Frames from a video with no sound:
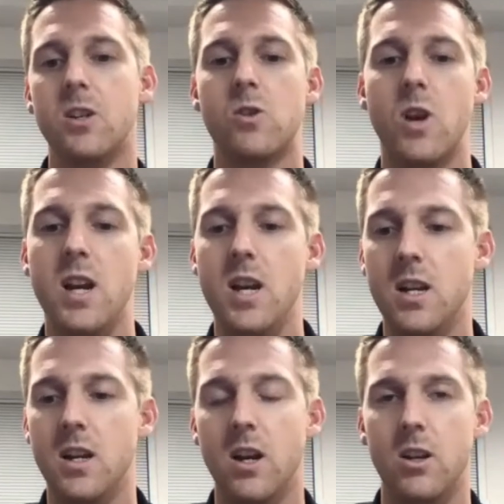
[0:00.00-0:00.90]

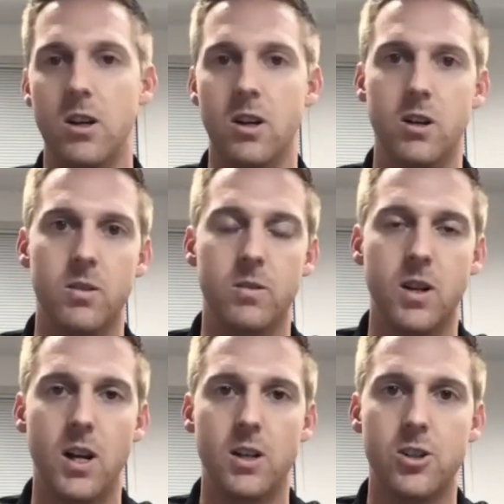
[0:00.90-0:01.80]
training under
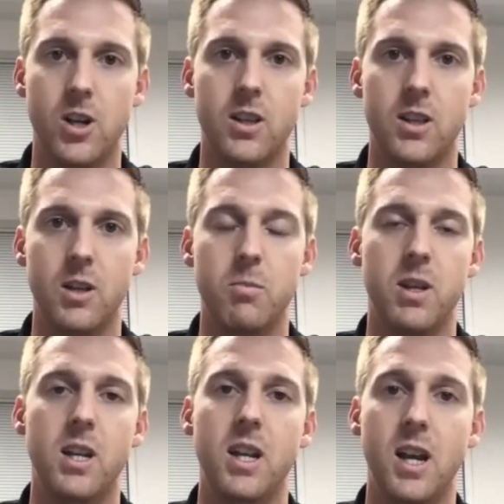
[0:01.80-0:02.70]
uh, Chuck
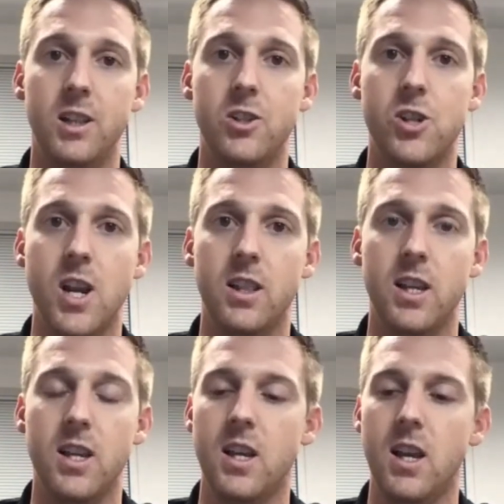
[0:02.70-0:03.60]
Thigpen and Ellen Shanley,